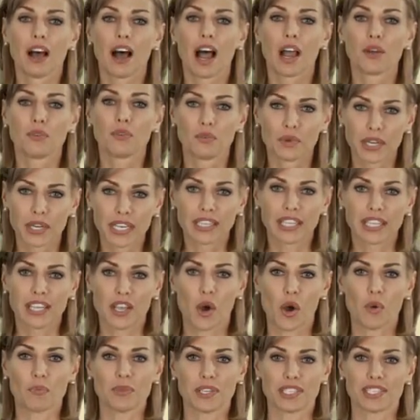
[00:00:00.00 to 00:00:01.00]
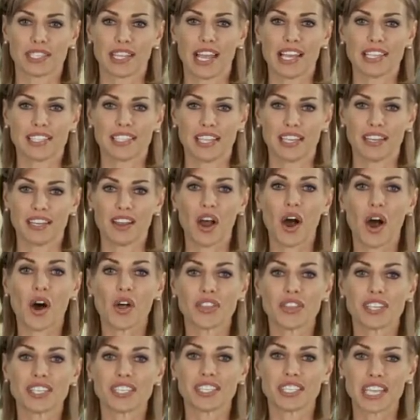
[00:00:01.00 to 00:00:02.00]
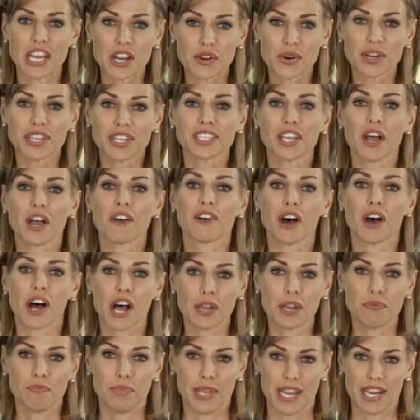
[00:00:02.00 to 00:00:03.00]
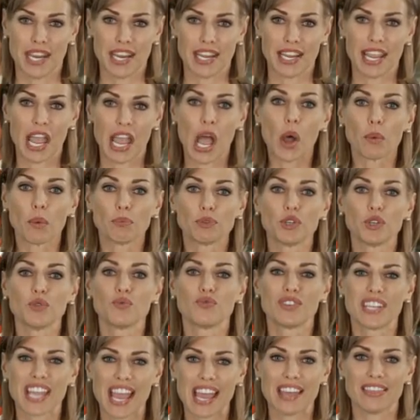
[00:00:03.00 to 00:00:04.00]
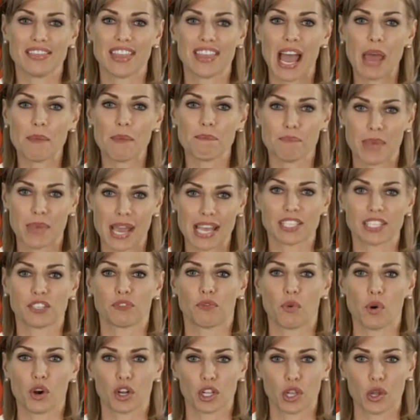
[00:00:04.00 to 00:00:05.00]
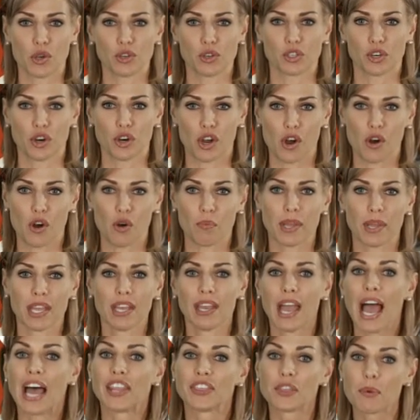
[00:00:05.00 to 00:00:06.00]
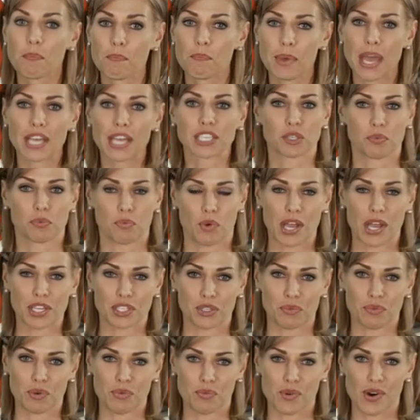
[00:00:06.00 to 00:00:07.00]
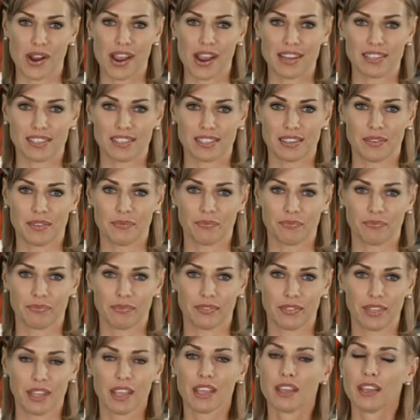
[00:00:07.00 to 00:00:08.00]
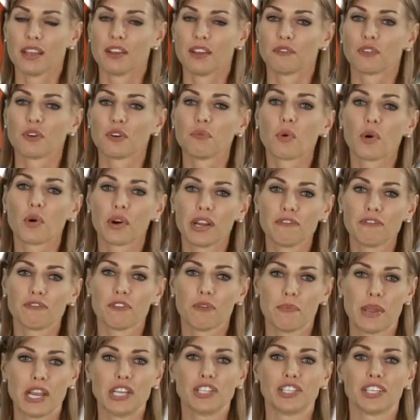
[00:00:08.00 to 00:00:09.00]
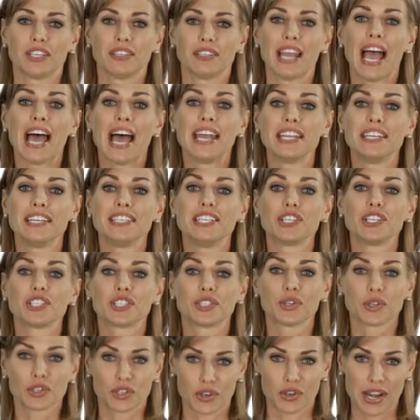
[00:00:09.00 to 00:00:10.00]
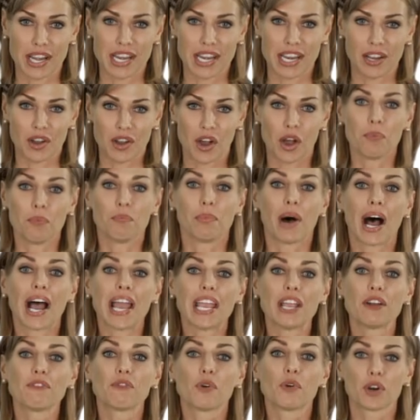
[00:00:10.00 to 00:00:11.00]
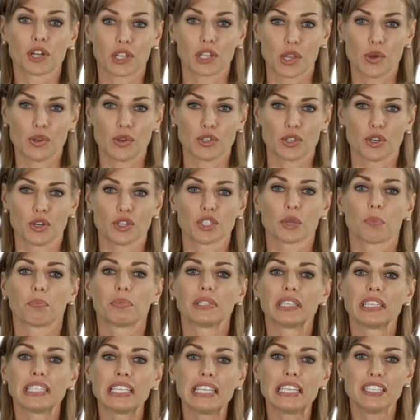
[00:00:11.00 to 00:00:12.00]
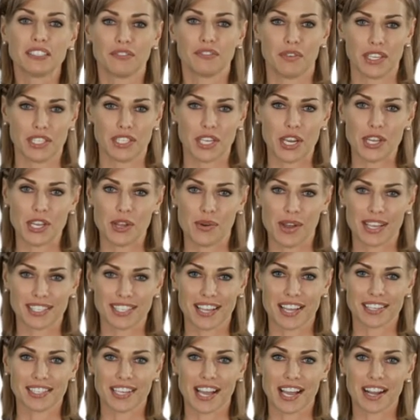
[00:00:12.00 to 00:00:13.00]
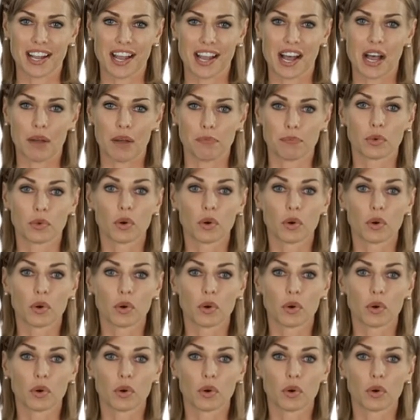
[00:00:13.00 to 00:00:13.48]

I really hope this lesson on the secrets of HUD bidding helps you get that best foreclosure home at the best possible price. For more information and additional training on buying foreclosures, please visit ushud.com